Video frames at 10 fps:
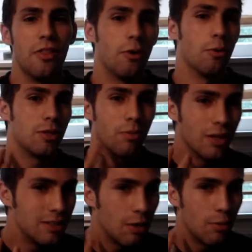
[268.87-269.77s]
There were some
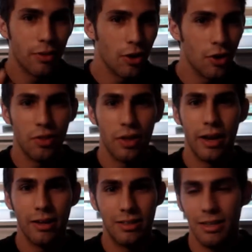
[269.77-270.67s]
things done with her
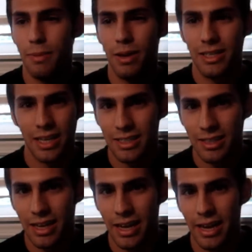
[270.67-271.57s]
that didn't make sense
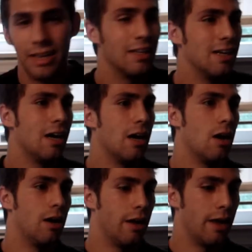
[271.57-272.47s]
at the end,
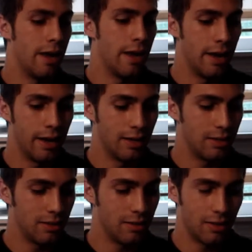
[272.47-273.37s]

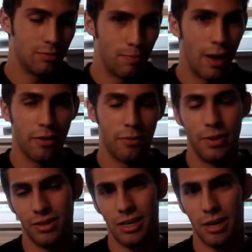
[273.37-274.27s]
and bothered
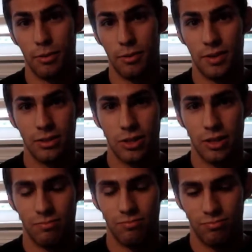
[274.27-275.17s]
me in the entire movie.
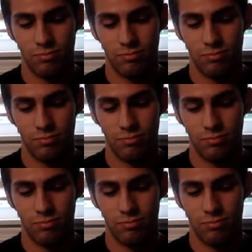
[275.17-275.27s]
So